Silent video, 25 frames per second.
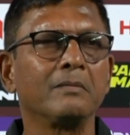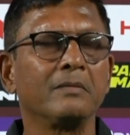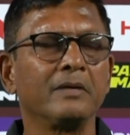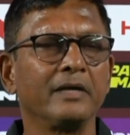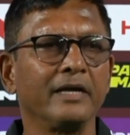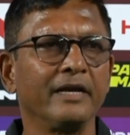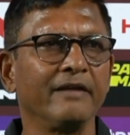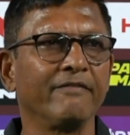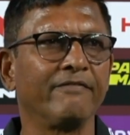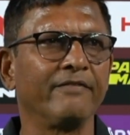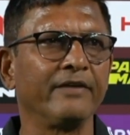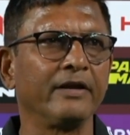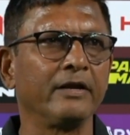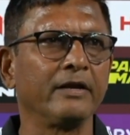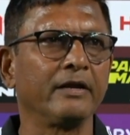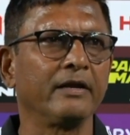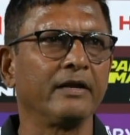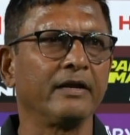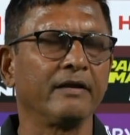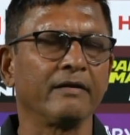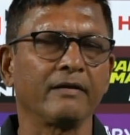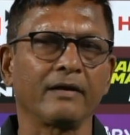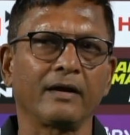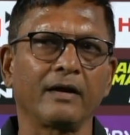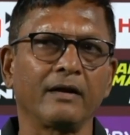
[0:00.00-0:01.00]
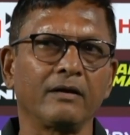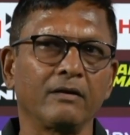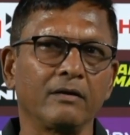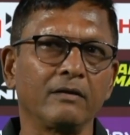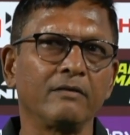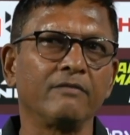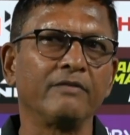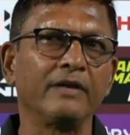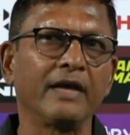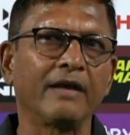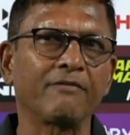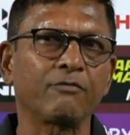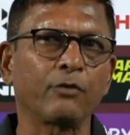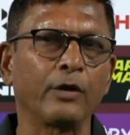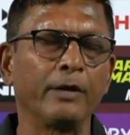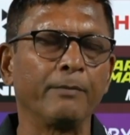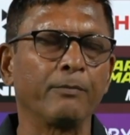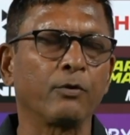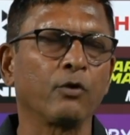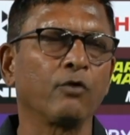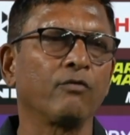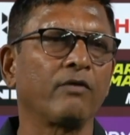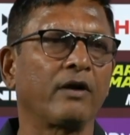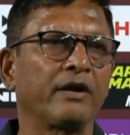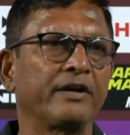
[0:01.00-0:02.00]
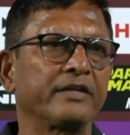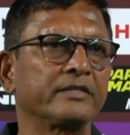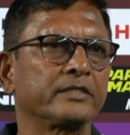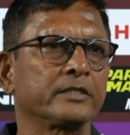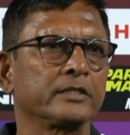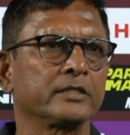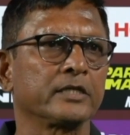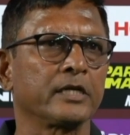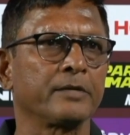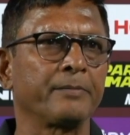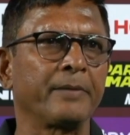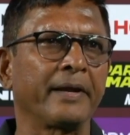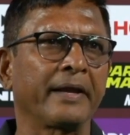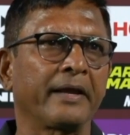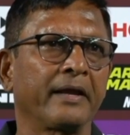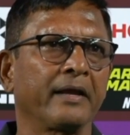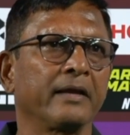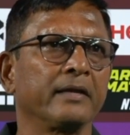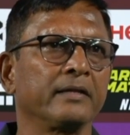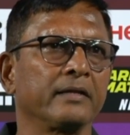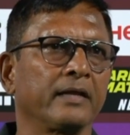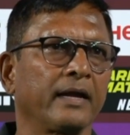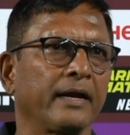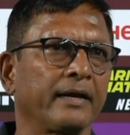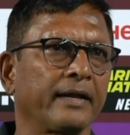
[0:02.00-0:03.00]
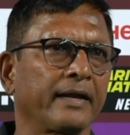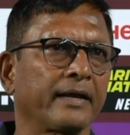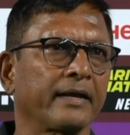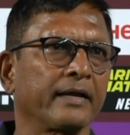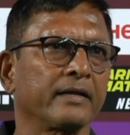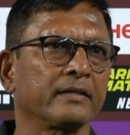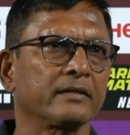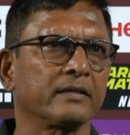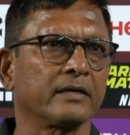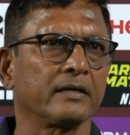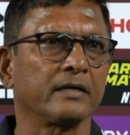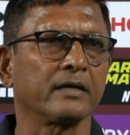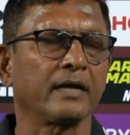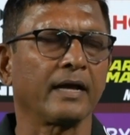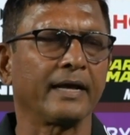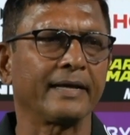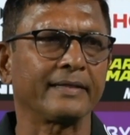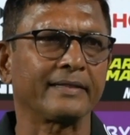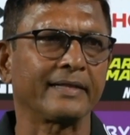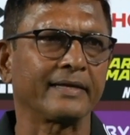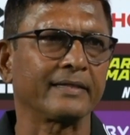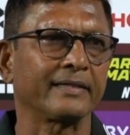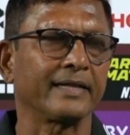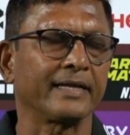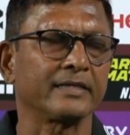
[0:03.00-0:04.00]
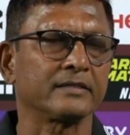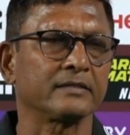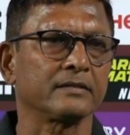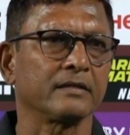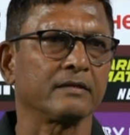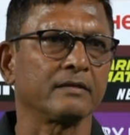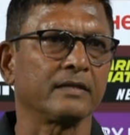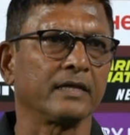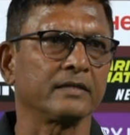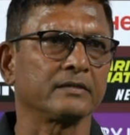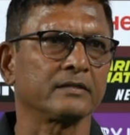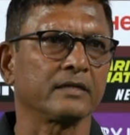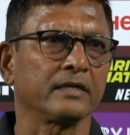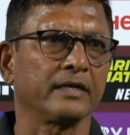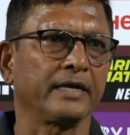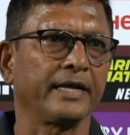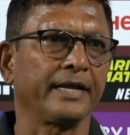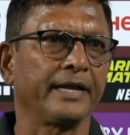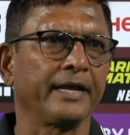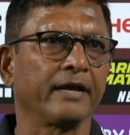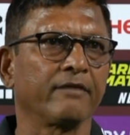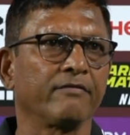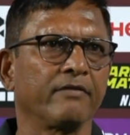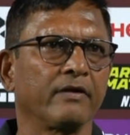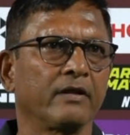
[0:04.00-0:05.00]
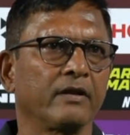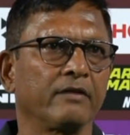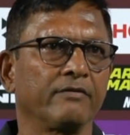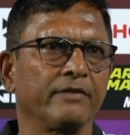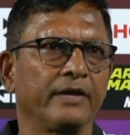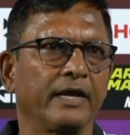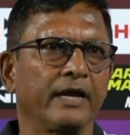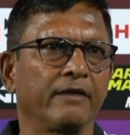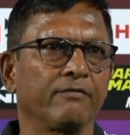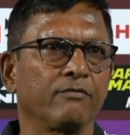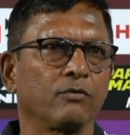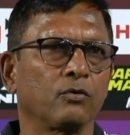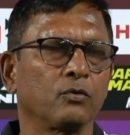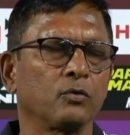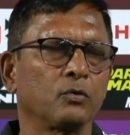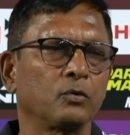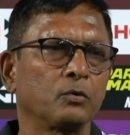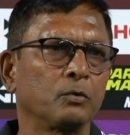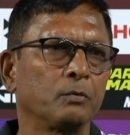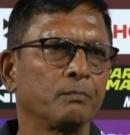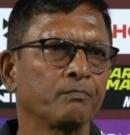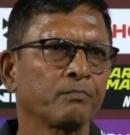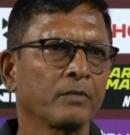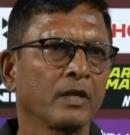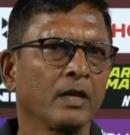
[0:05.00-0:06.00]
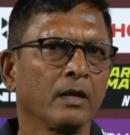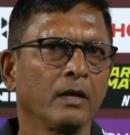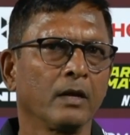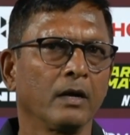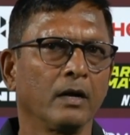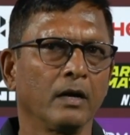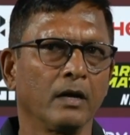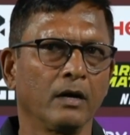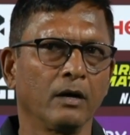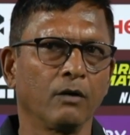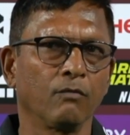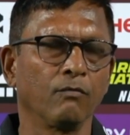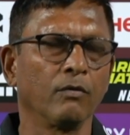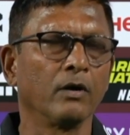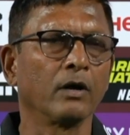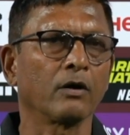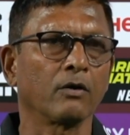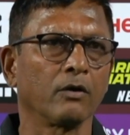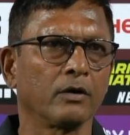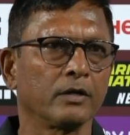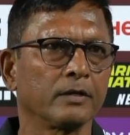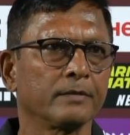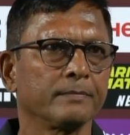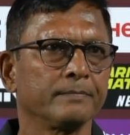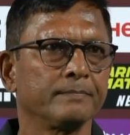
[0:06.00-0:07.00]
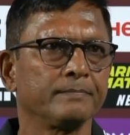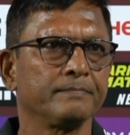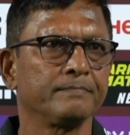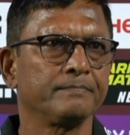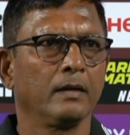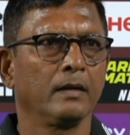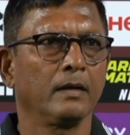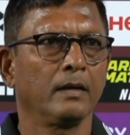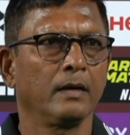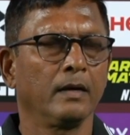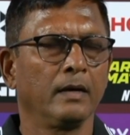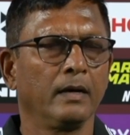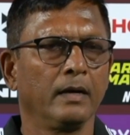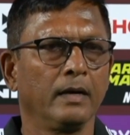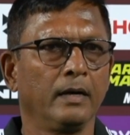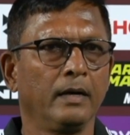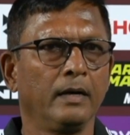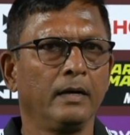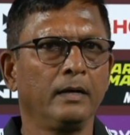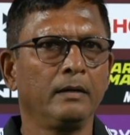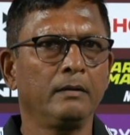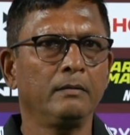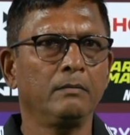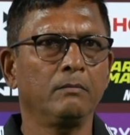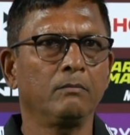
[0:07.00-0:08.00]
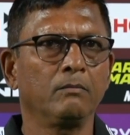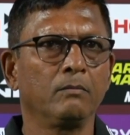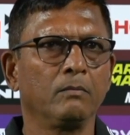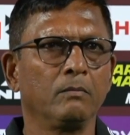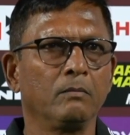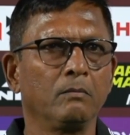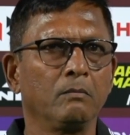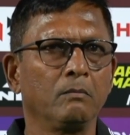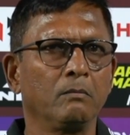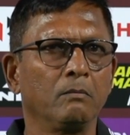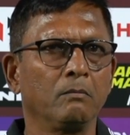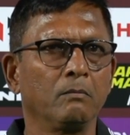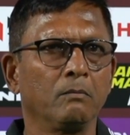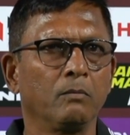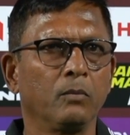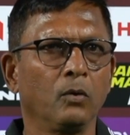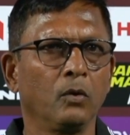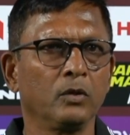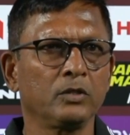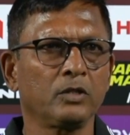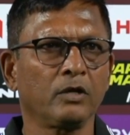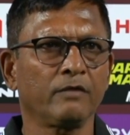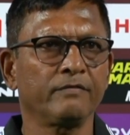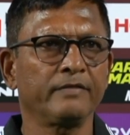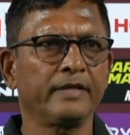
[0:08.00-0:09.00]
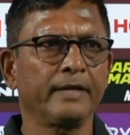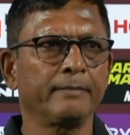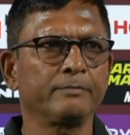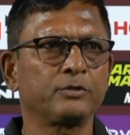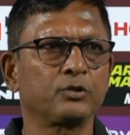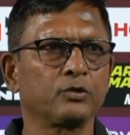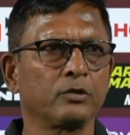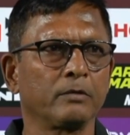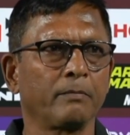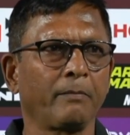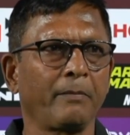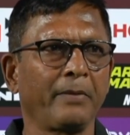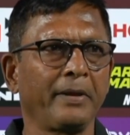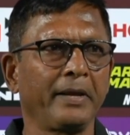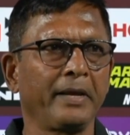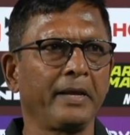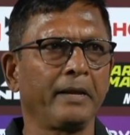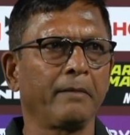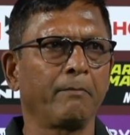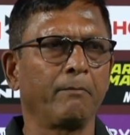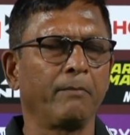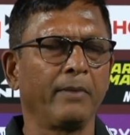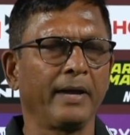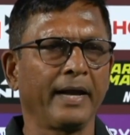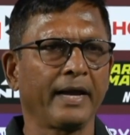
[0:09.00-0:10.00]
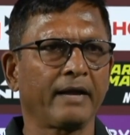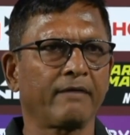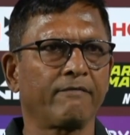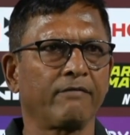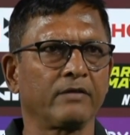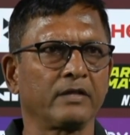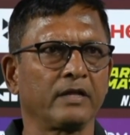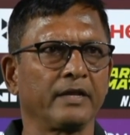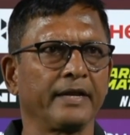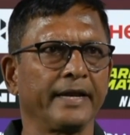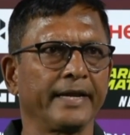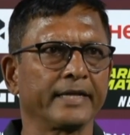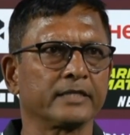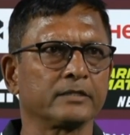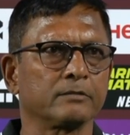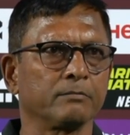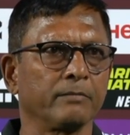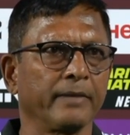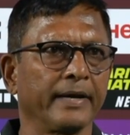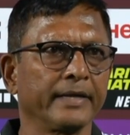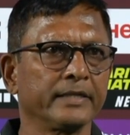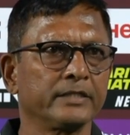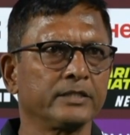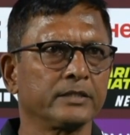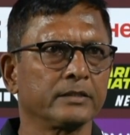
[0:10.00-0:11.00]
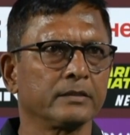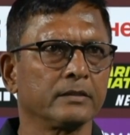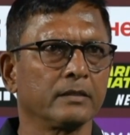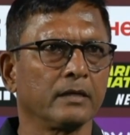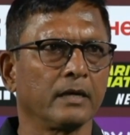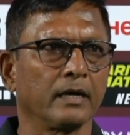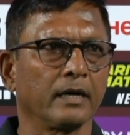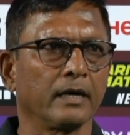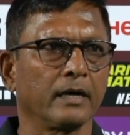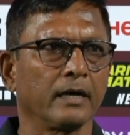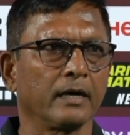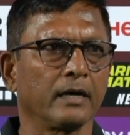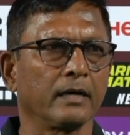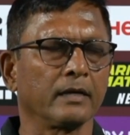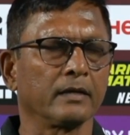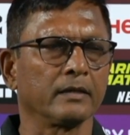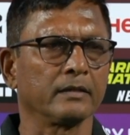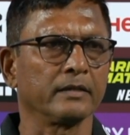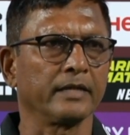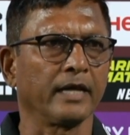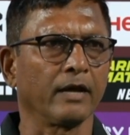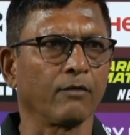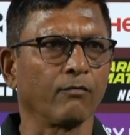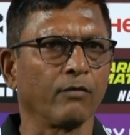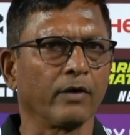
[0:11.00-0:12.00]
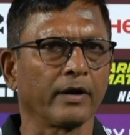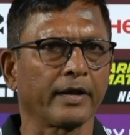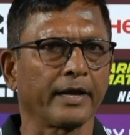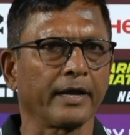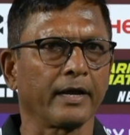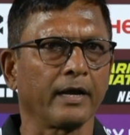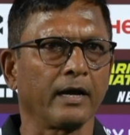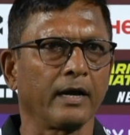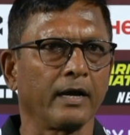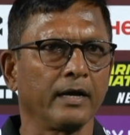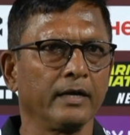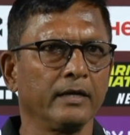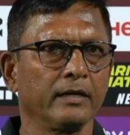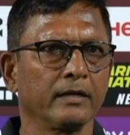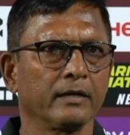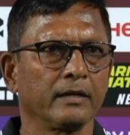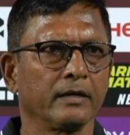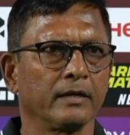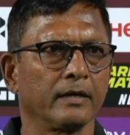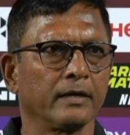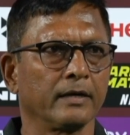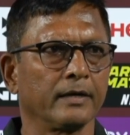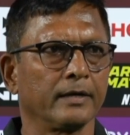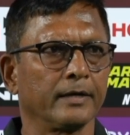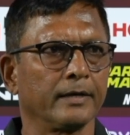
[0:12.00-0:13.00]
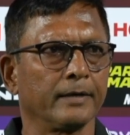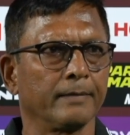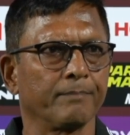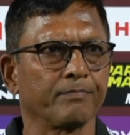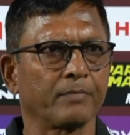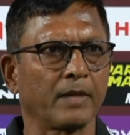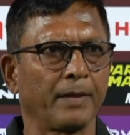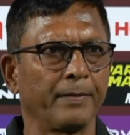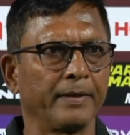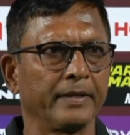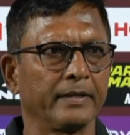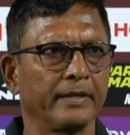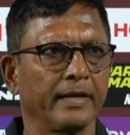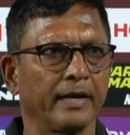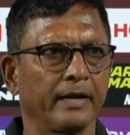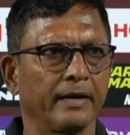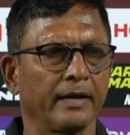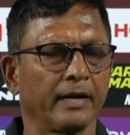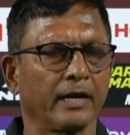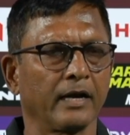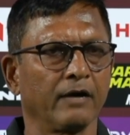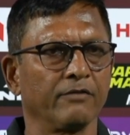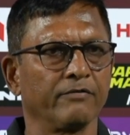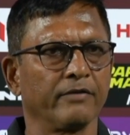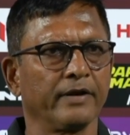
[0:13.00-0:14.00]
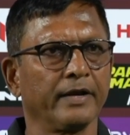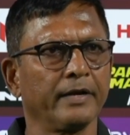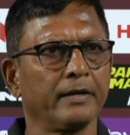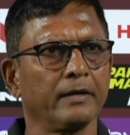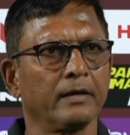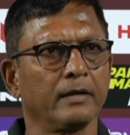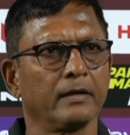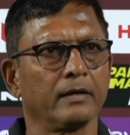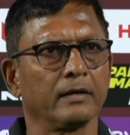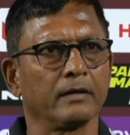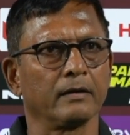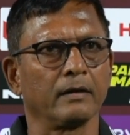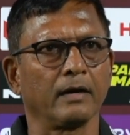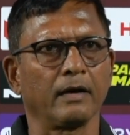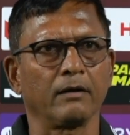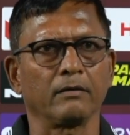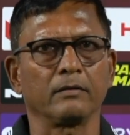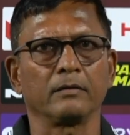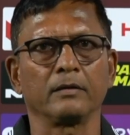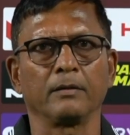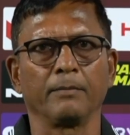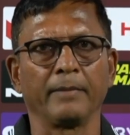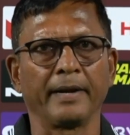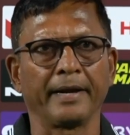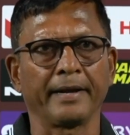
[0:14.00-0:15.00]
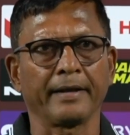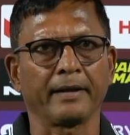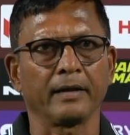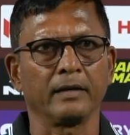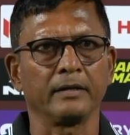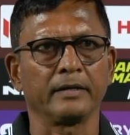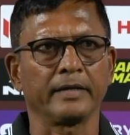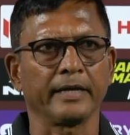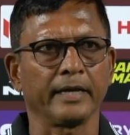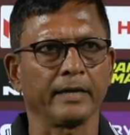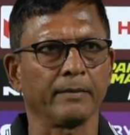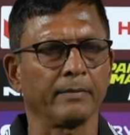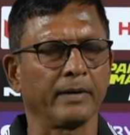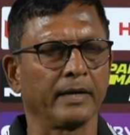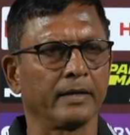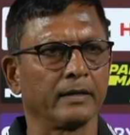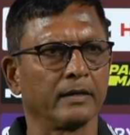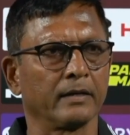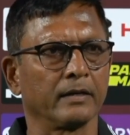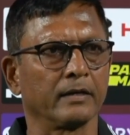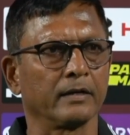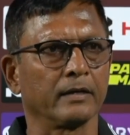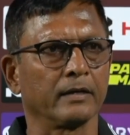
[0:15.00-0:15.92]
if we have to improve our decision making in the attacking third. I think that's an area where we have to work on. Both of them should be back for the next match. They are working hard. They are recovering. The medical team and